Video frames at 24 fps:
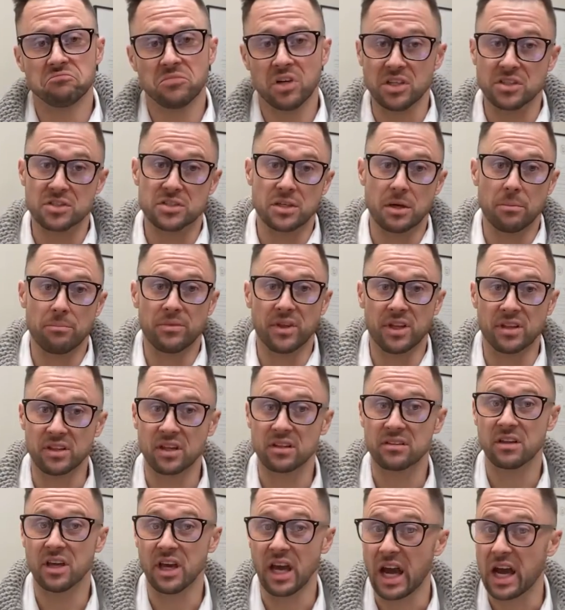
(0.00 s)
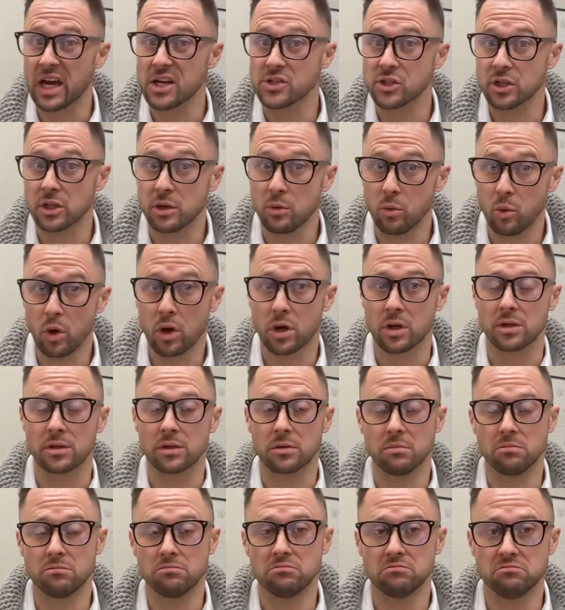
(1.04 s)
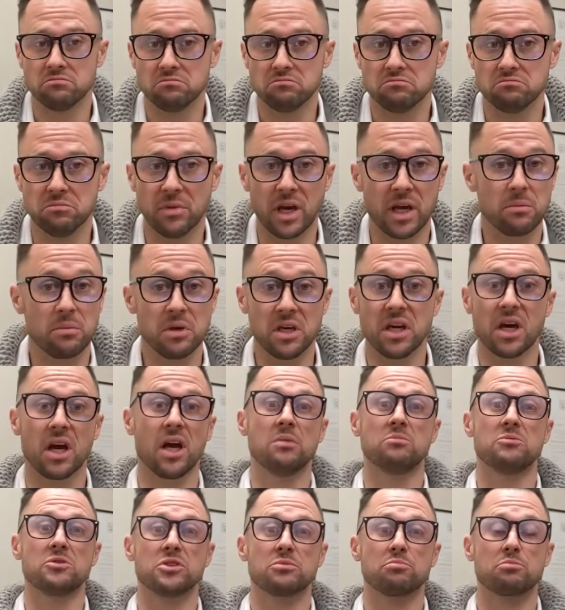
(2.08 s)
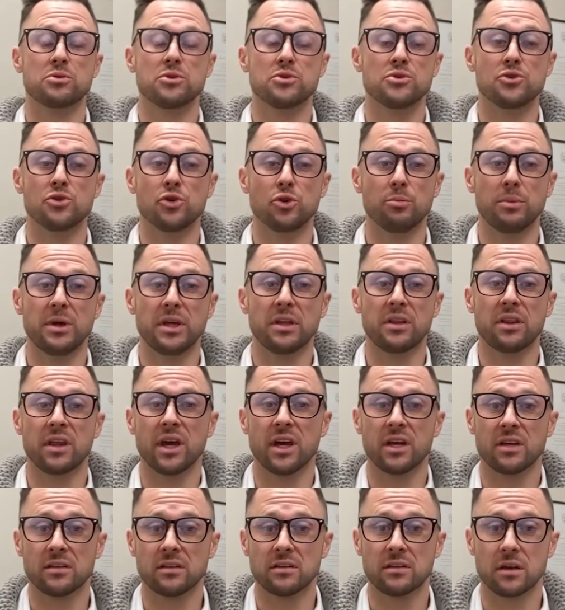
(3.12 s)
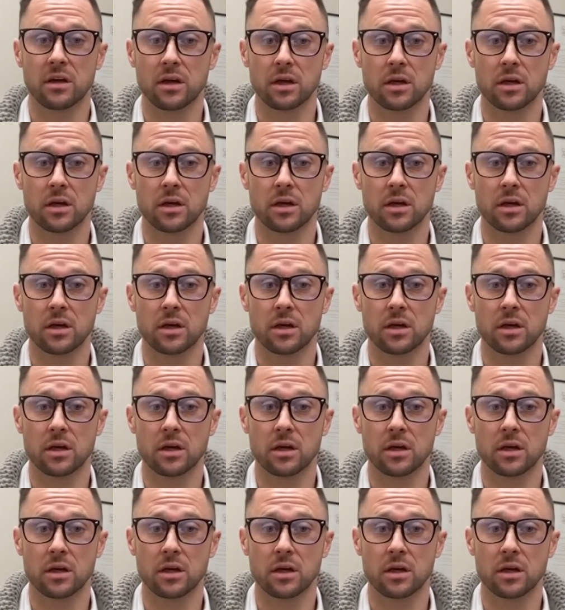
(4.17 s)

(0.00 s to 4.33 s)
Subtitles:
it's something that they actually want. Maybe I'm just presuming that